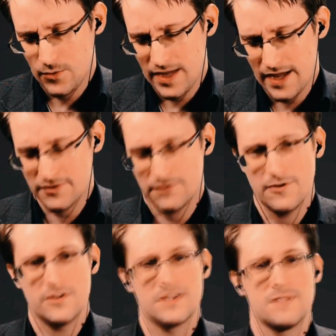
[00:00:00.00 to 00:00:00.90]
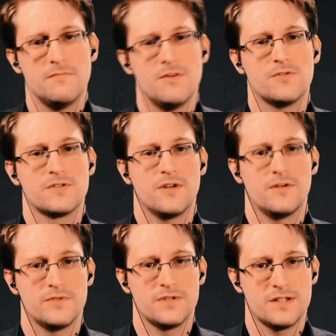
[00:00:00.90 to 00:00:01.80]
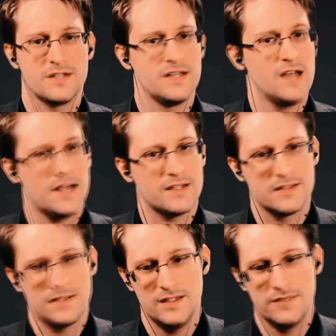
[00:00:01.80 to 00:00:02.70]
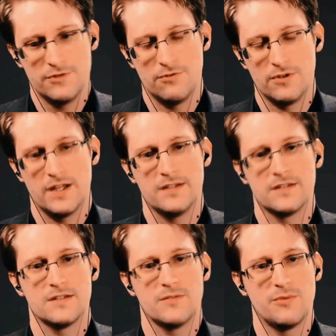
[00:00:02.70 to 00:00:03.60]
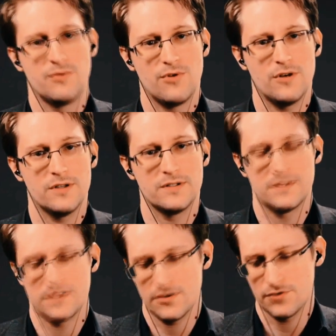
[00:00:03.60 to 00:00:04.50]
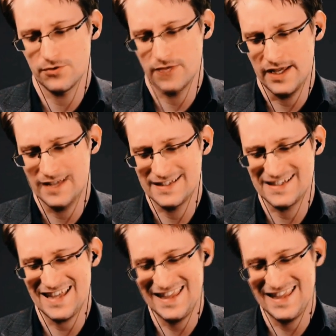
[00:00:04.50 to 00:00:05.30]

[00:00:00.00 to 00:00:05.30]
we have to focus the most on resisting, not individual cases, but broad social cases.